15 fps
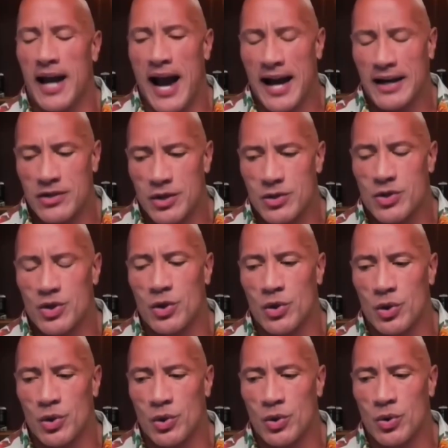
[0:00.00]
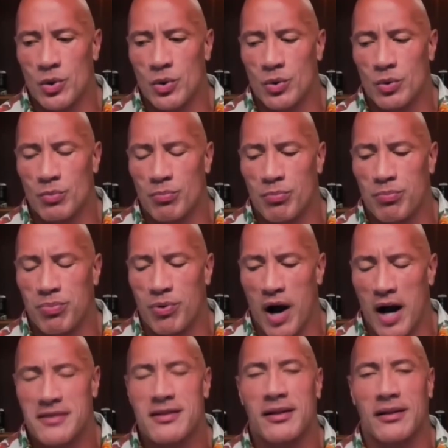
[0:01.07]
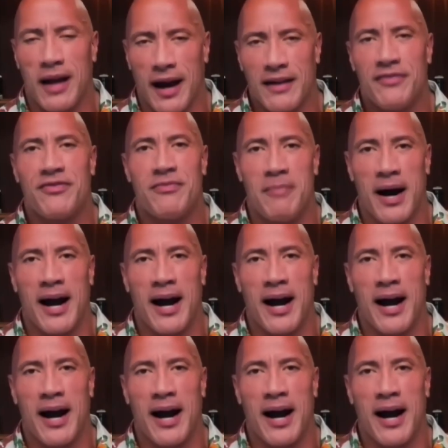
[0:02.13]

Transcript: the actors who brought to life